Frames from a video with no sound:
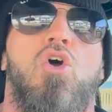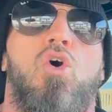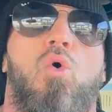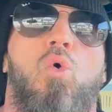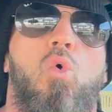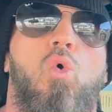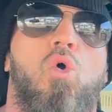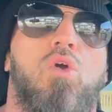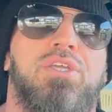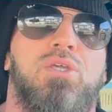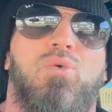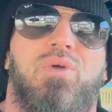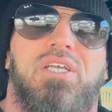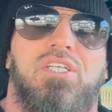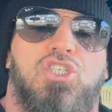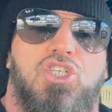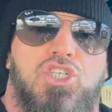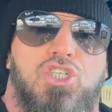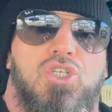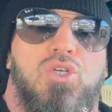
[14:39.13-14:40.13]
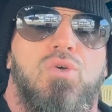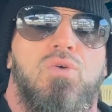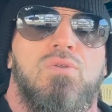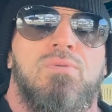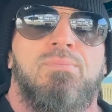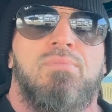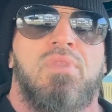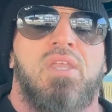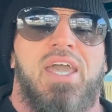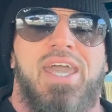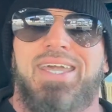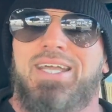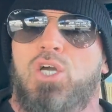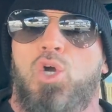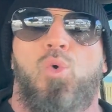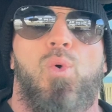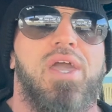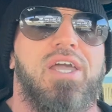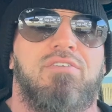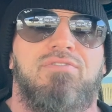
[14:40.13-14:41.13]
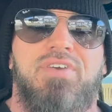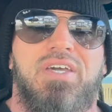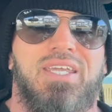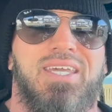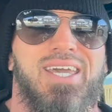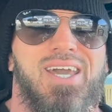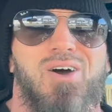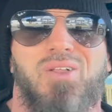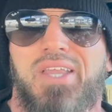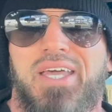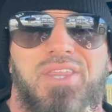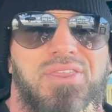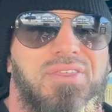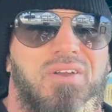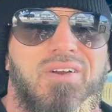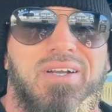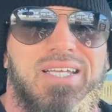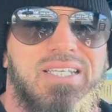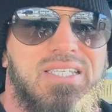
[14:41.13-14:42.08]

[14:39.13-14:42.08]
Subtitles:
or you can shoot a quick video, like 30